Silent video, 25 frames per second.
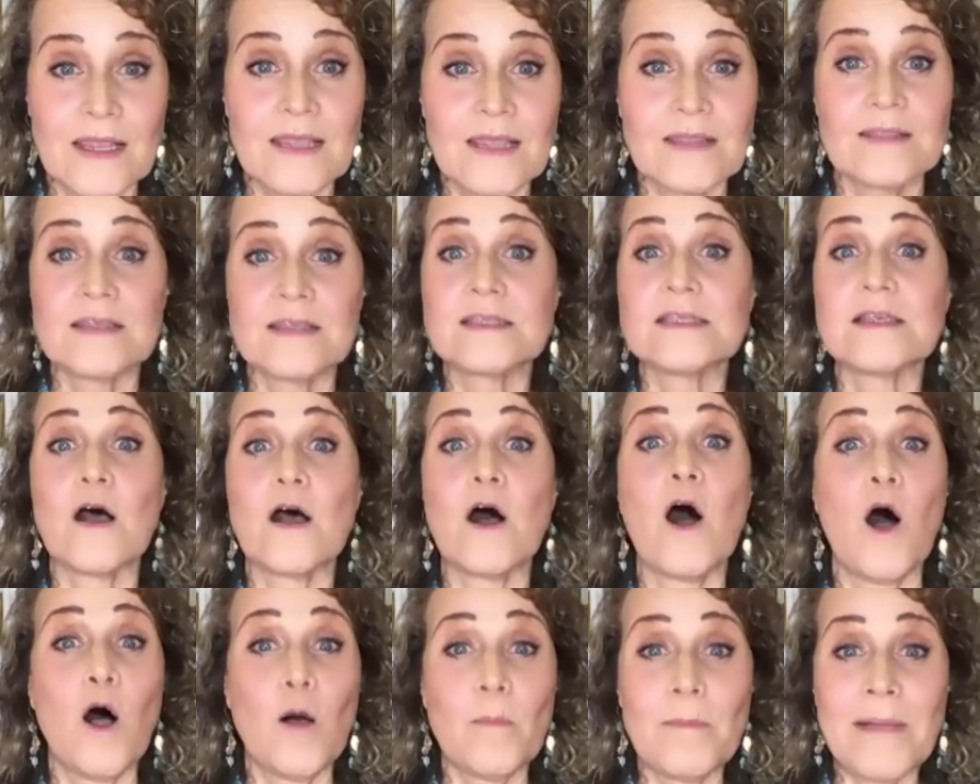This
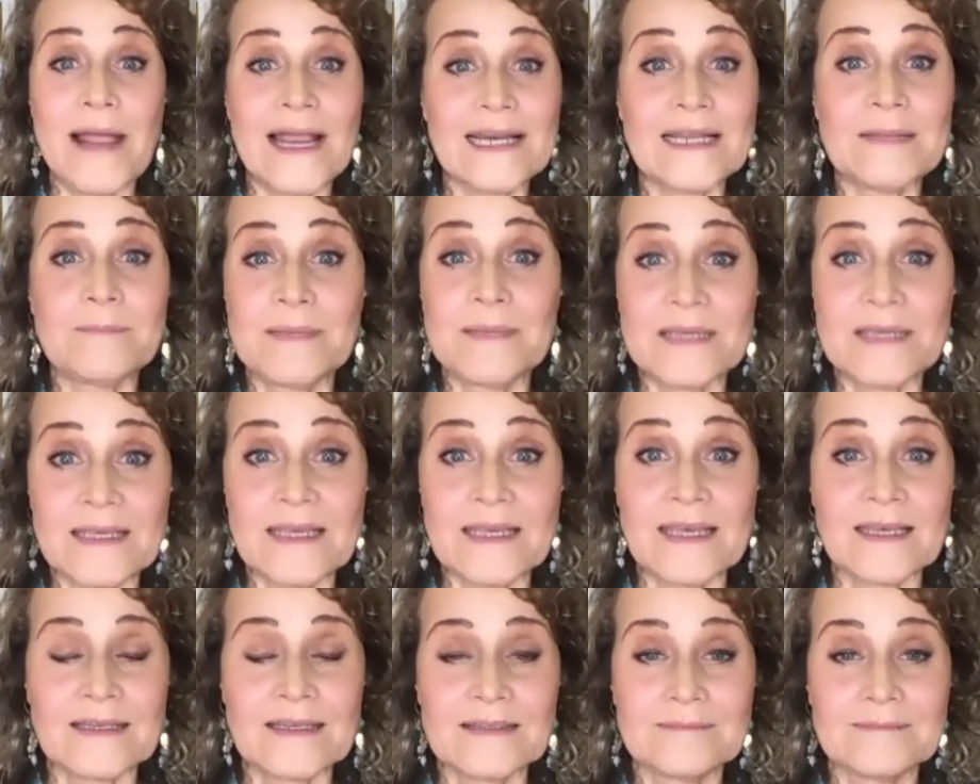almighty
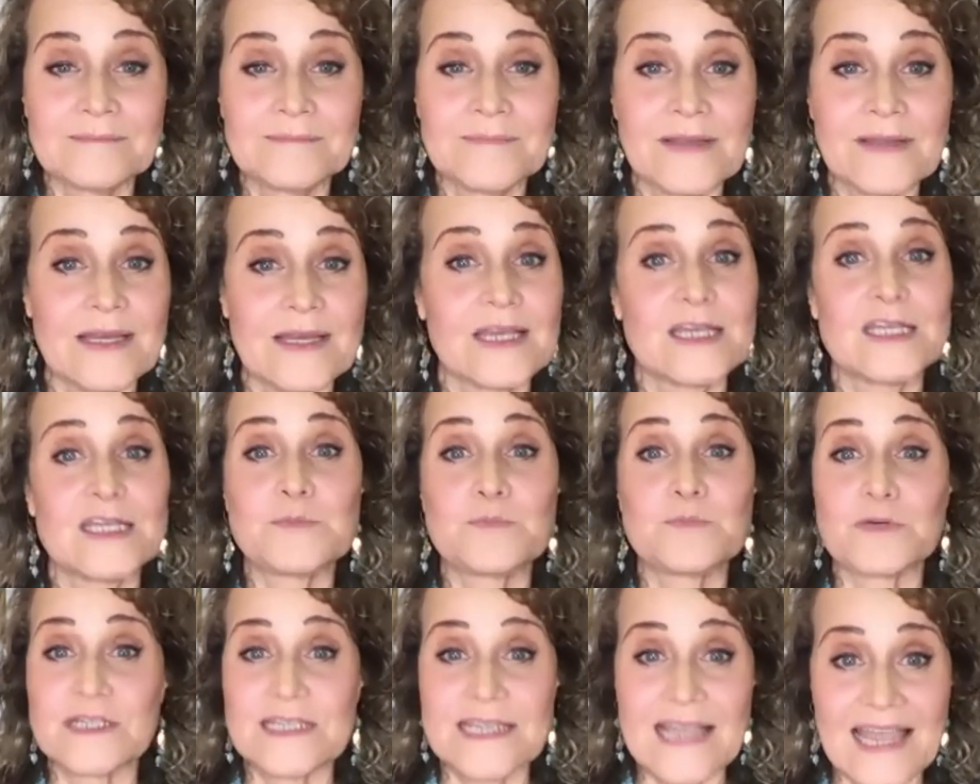being is
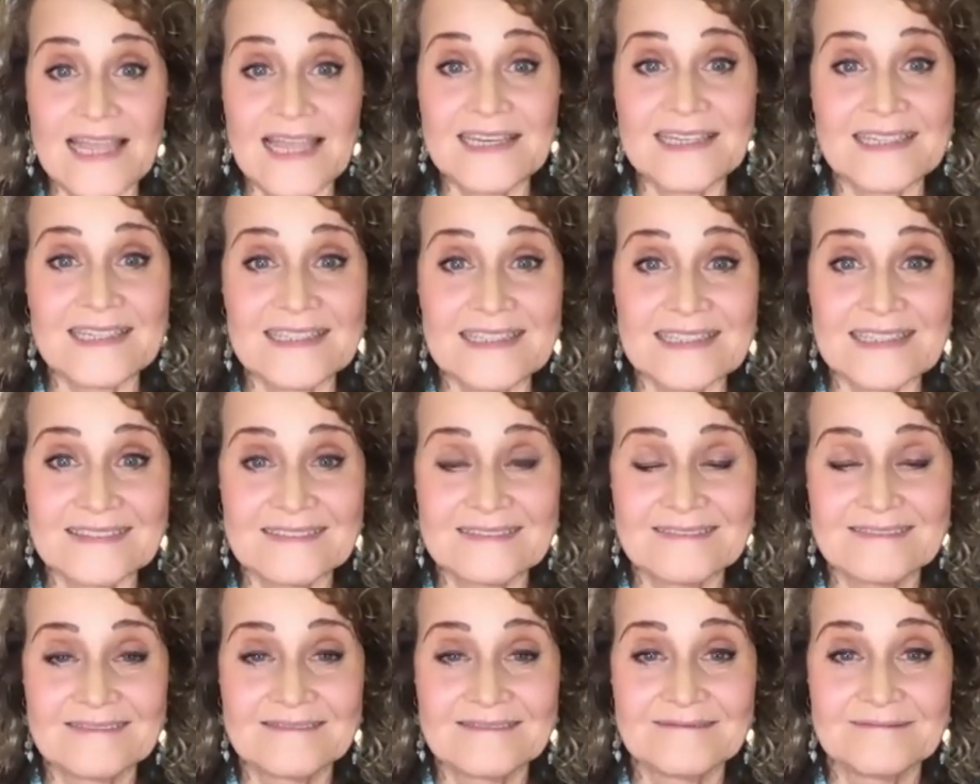pretending
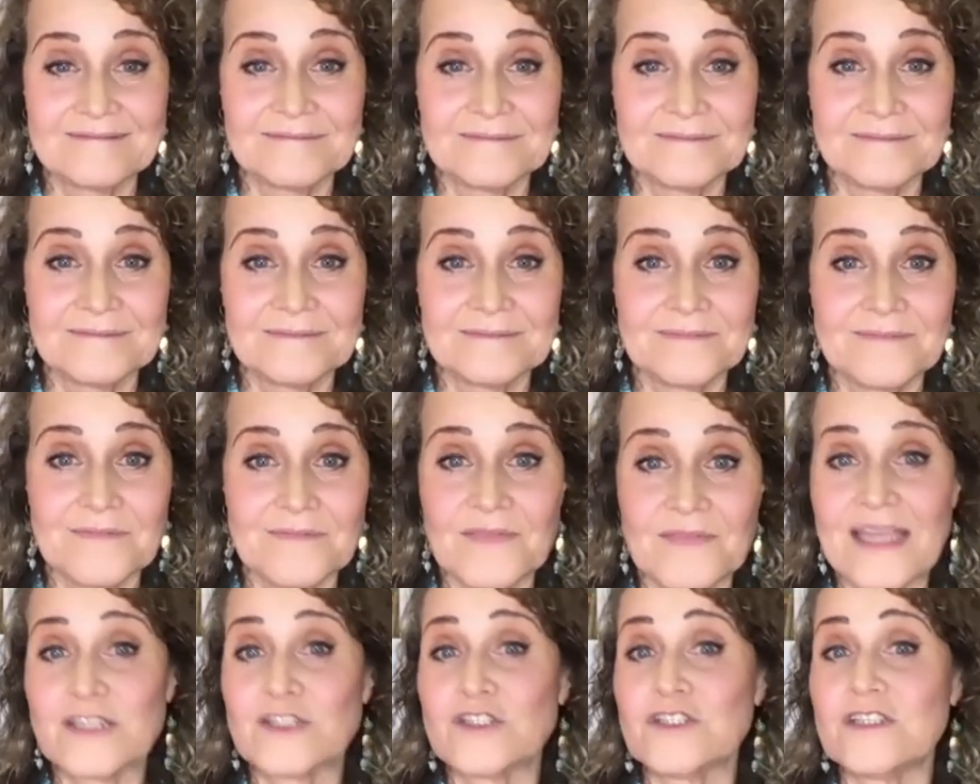
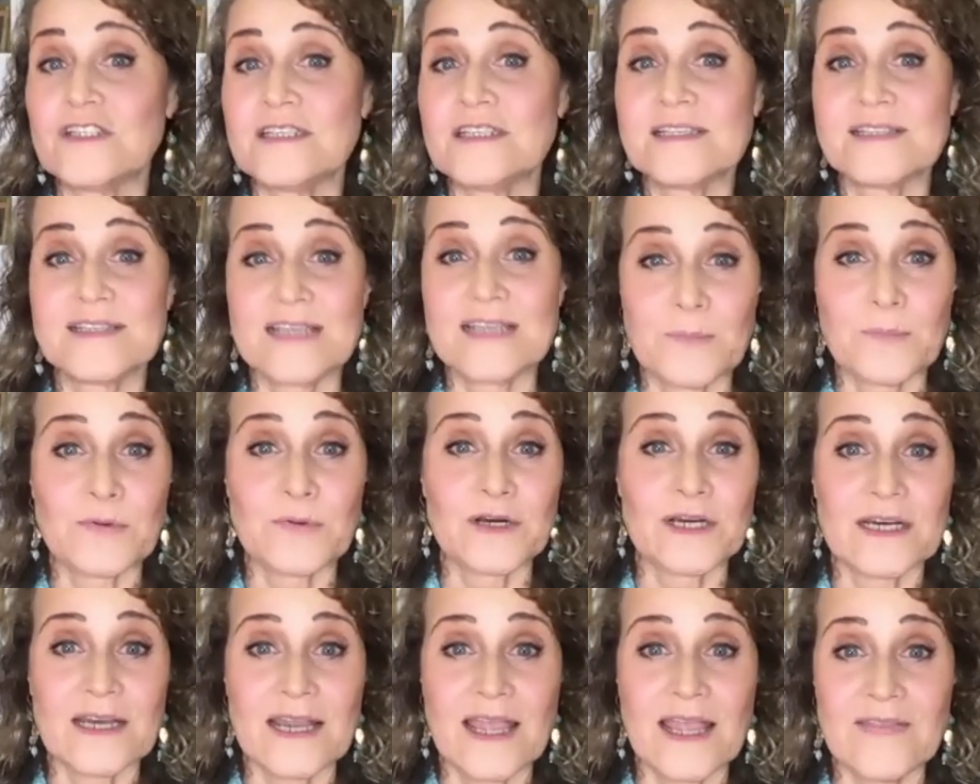that she's
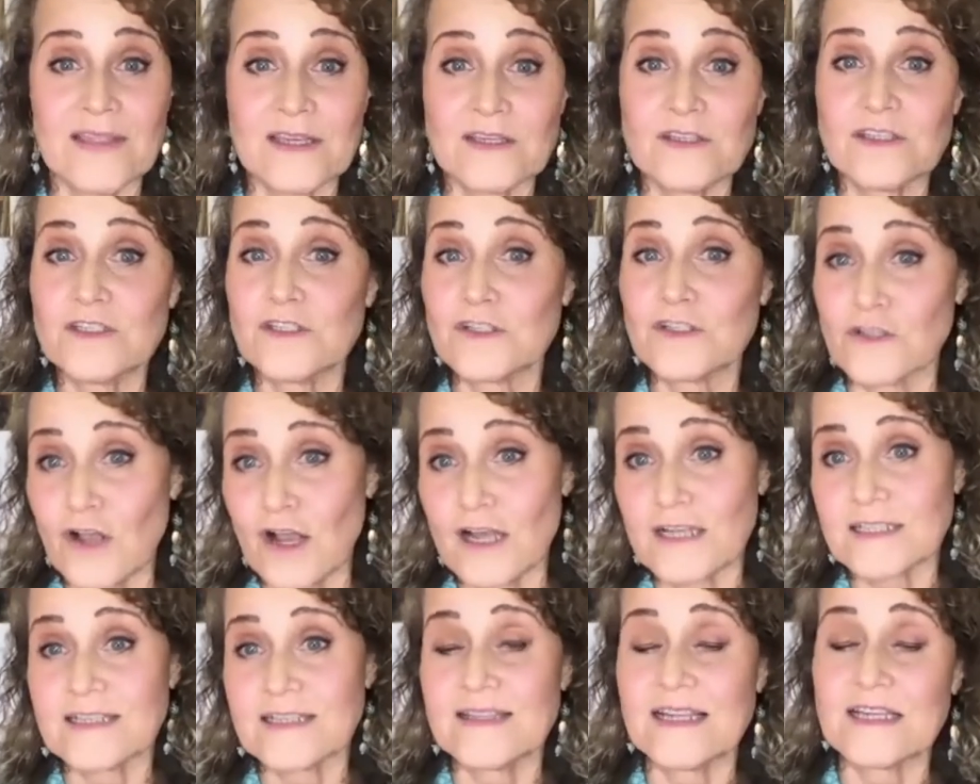separate and that she's
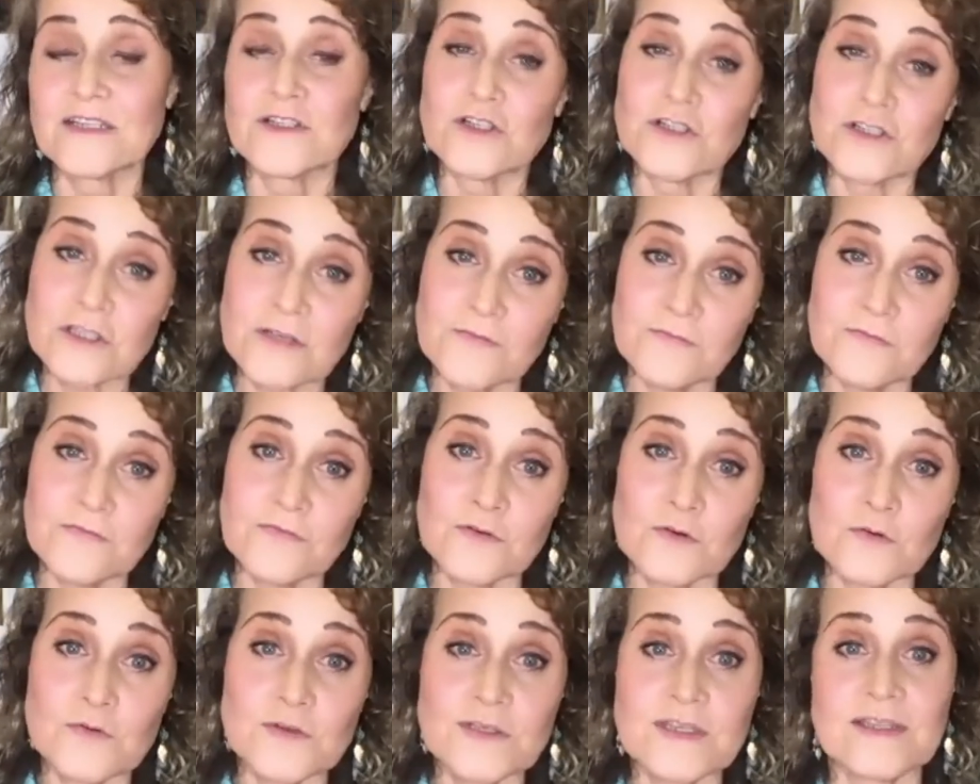lost and that she's
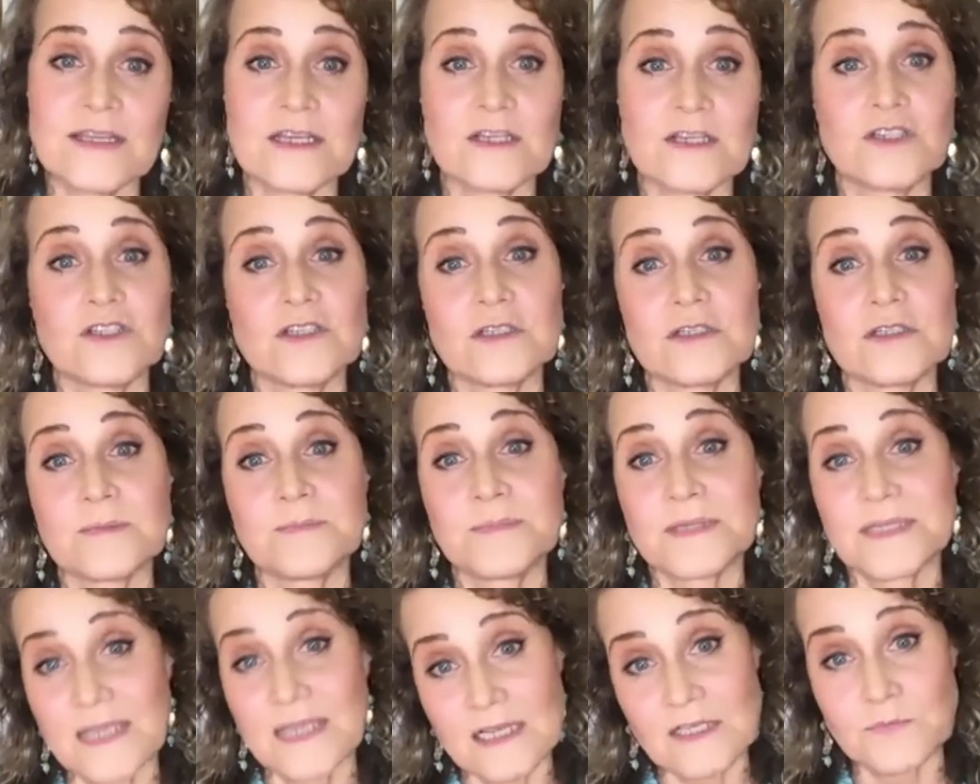confused and that she's
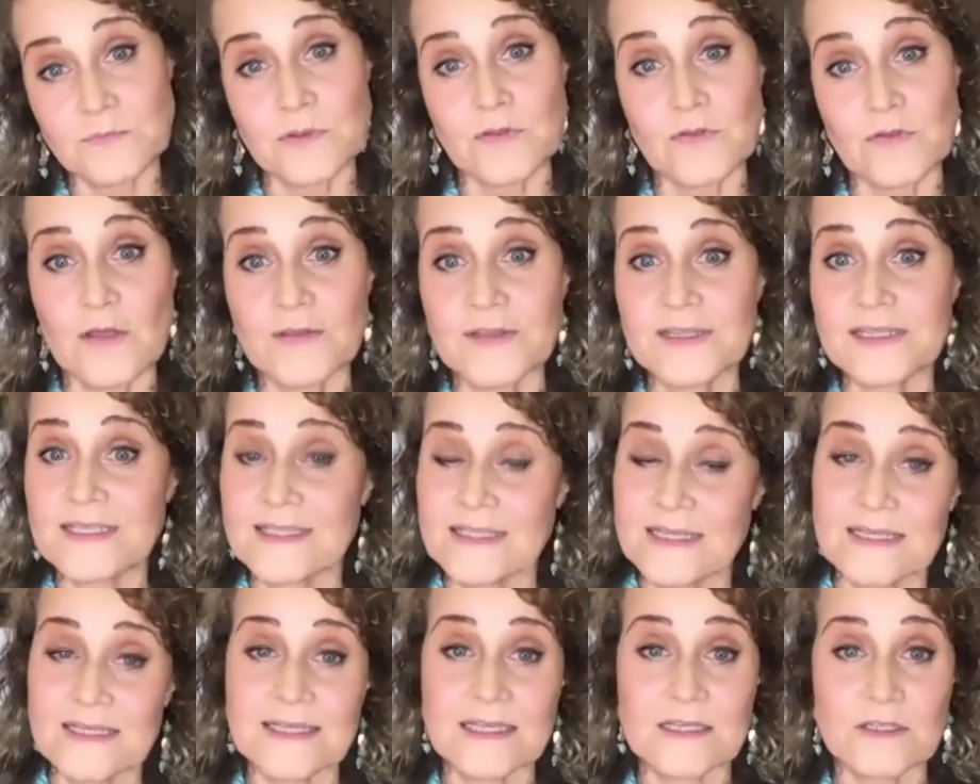obsessed with all these
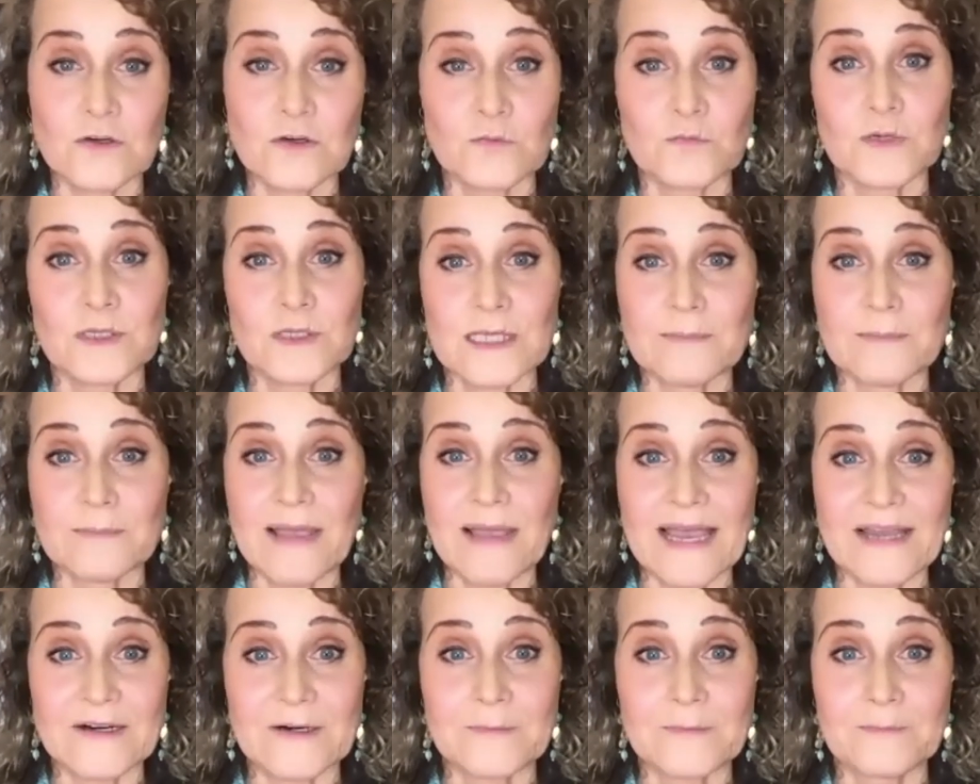things that don't really
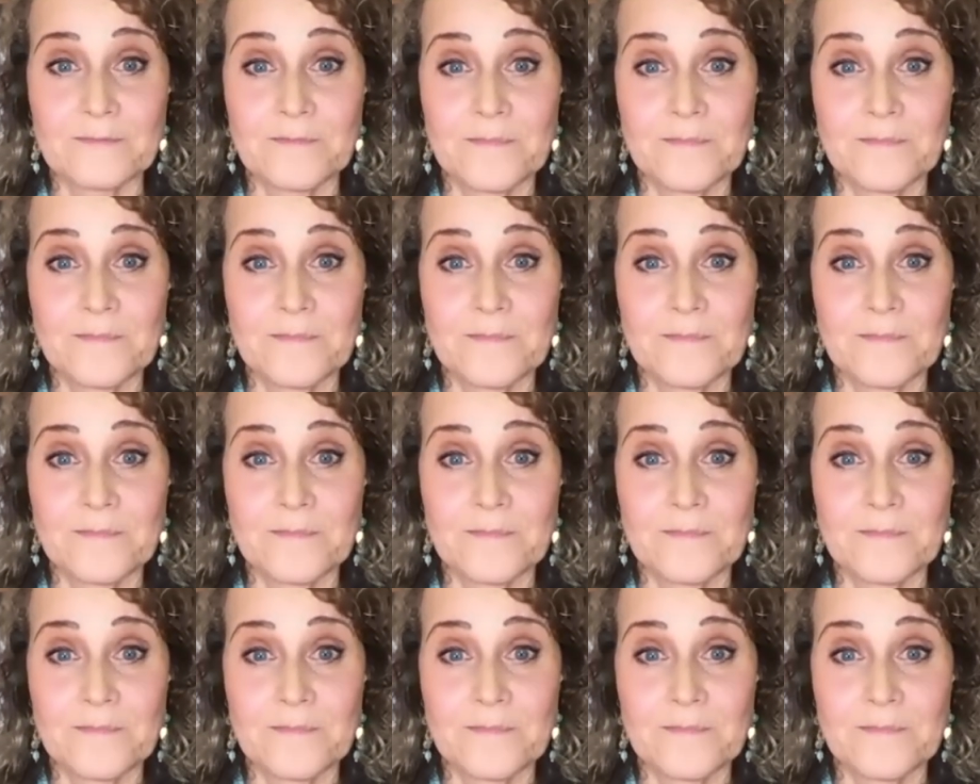matter.